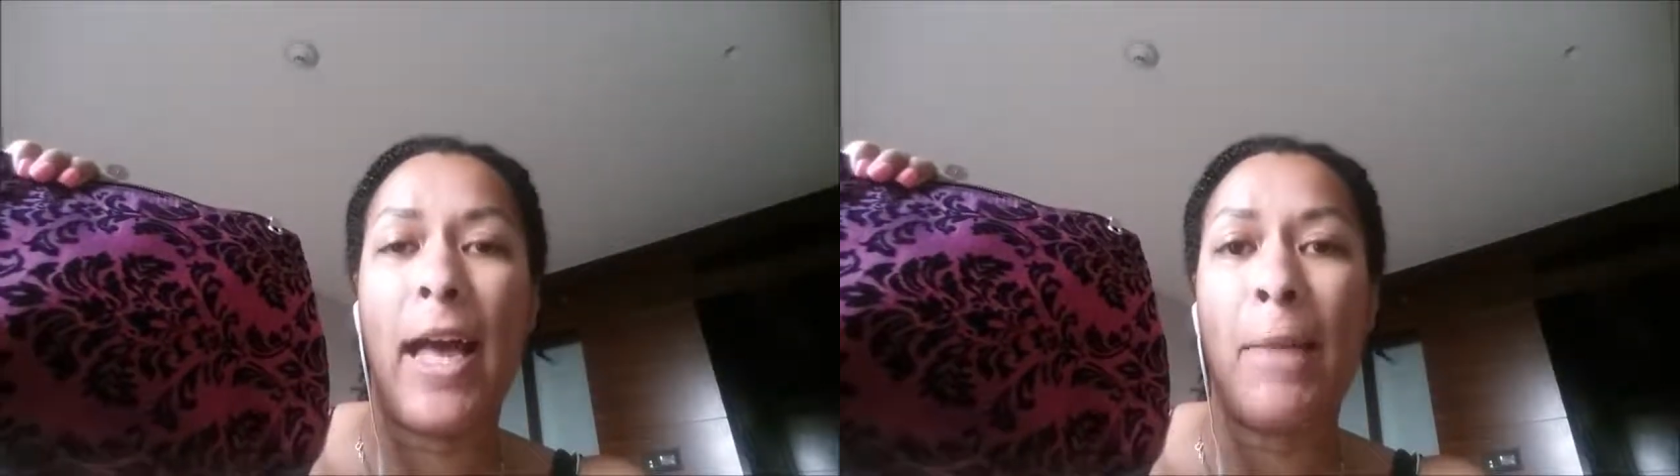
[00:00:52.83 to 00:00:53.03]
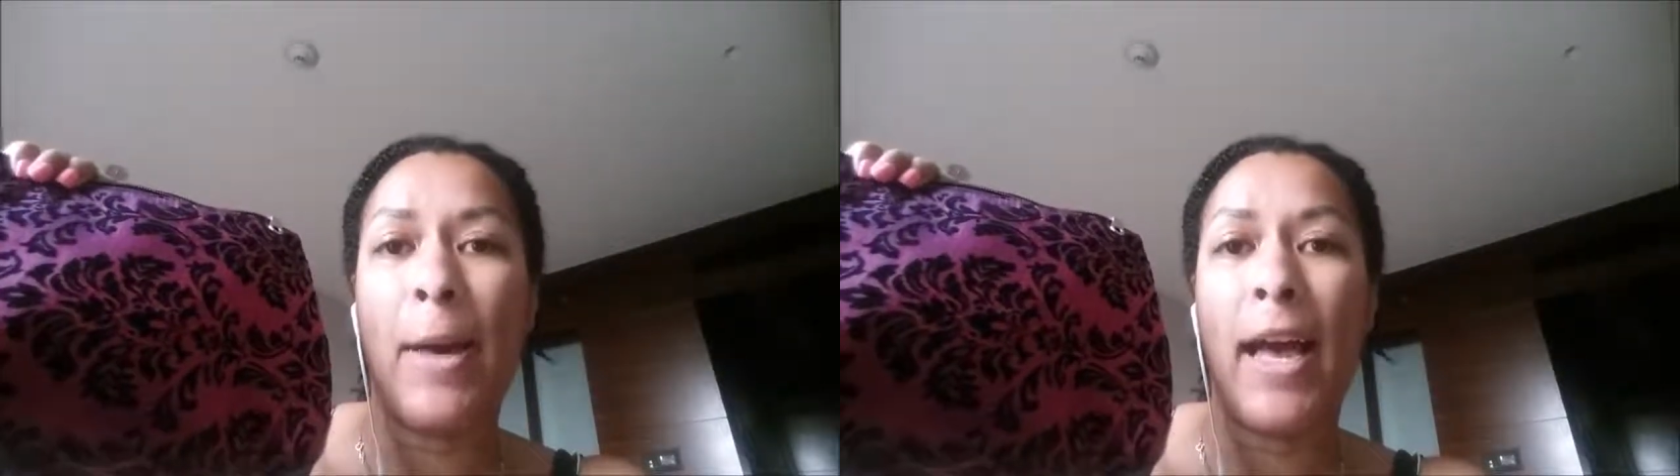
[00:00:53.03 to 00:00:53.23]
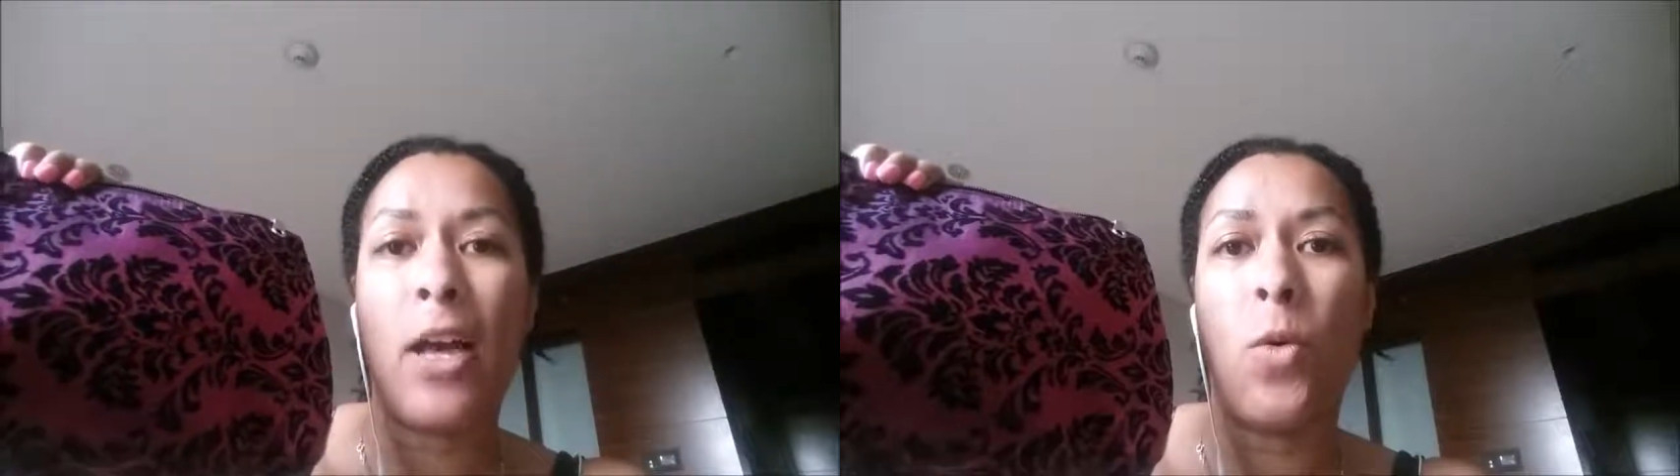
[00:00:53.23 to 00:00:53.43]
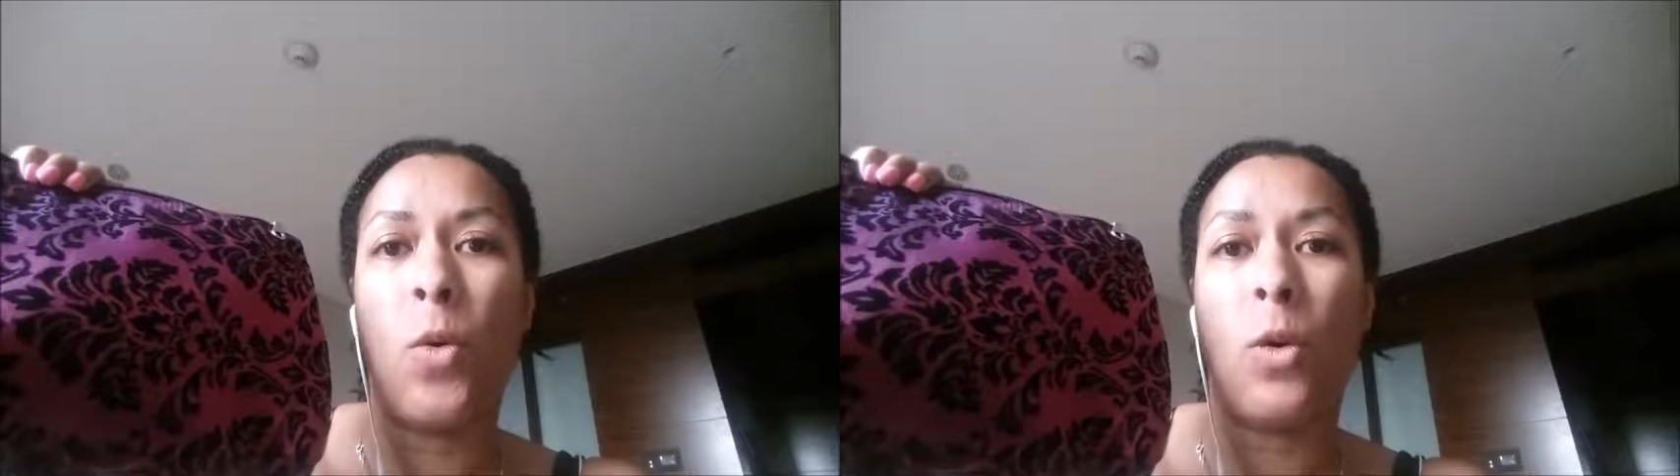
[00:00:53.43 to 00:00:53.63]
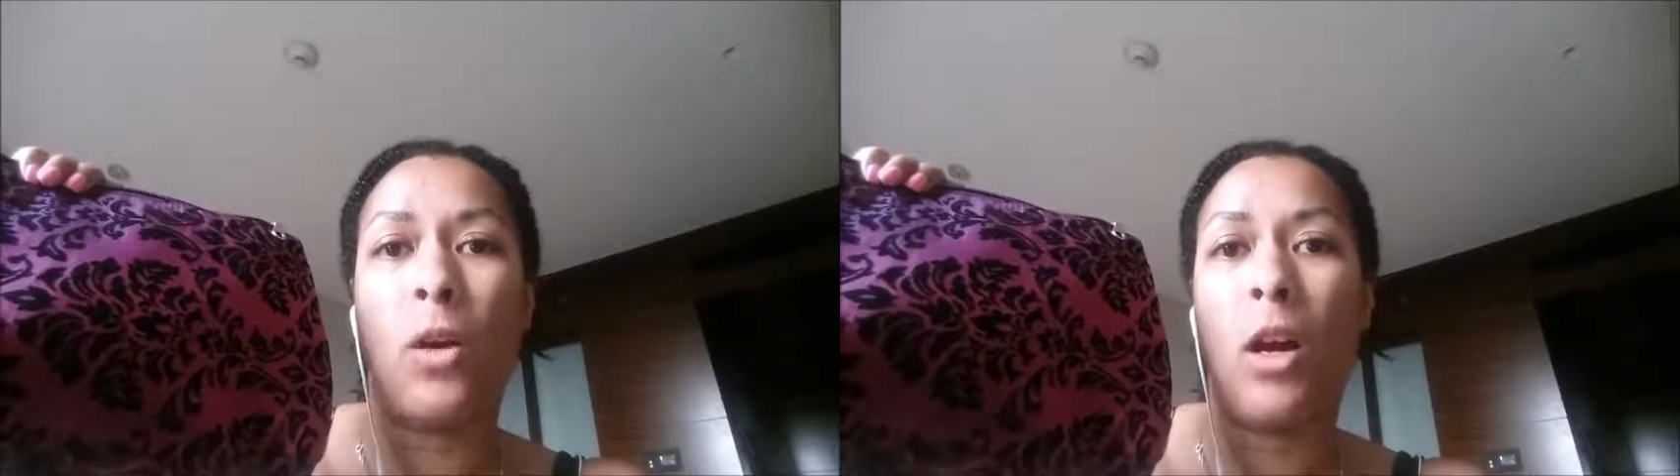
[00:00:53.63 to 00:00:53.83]
backpack
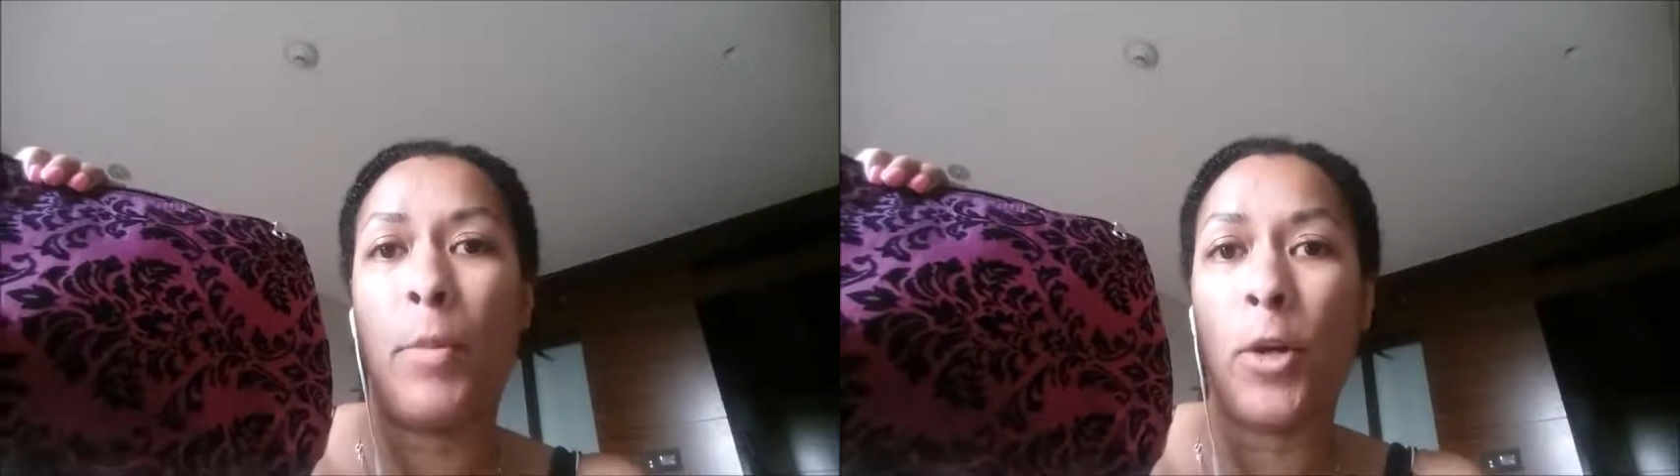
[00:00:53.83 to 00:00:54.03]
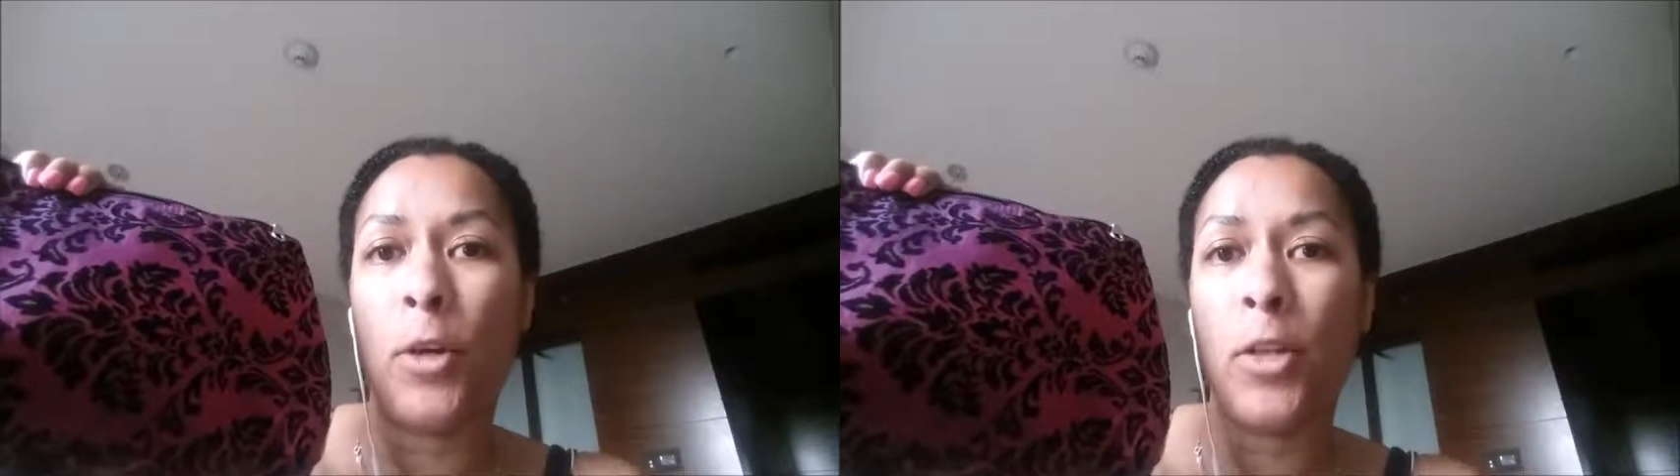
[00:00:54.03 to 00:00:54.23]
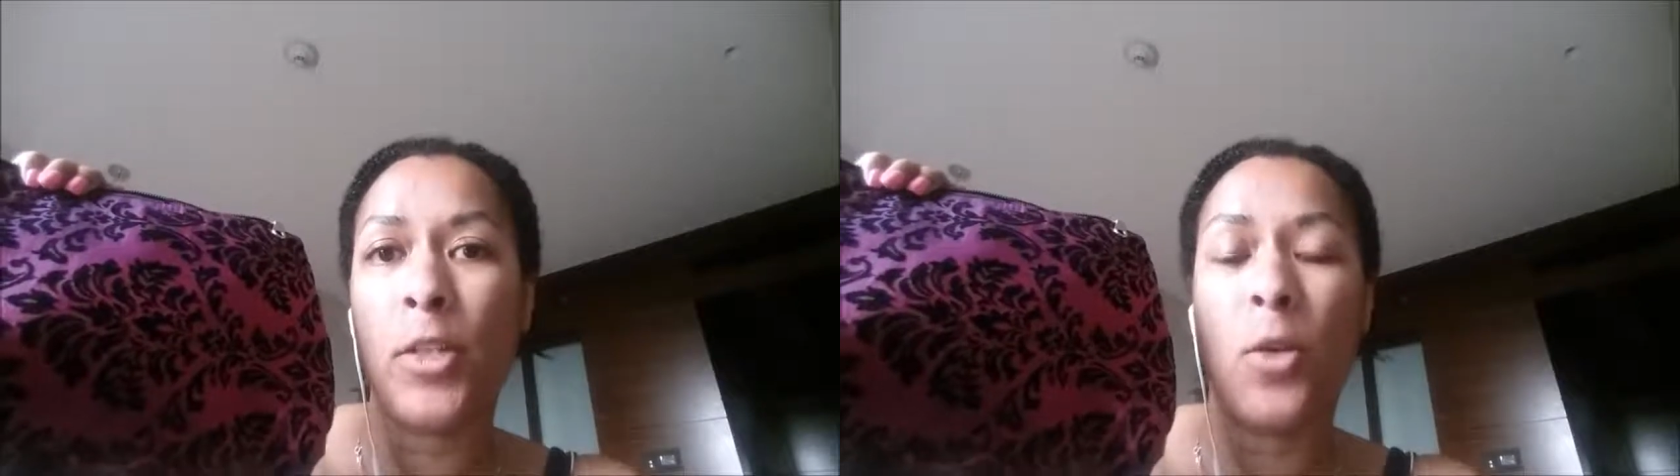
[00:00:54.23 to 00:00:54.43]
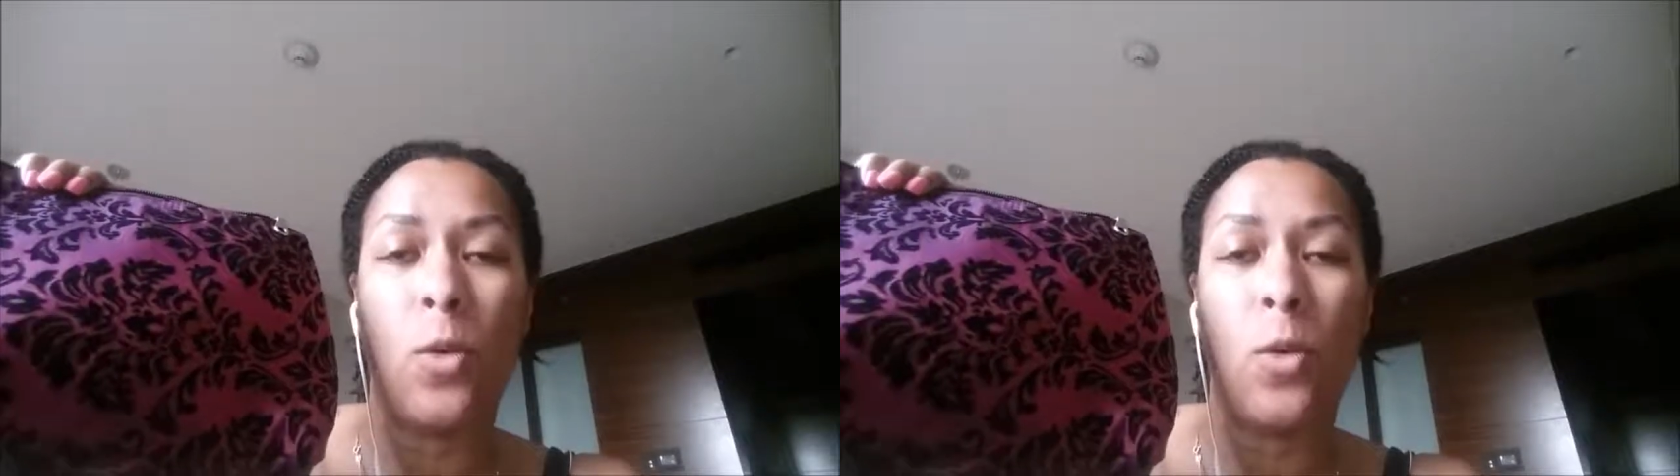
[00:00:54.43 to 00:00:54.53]
or a purse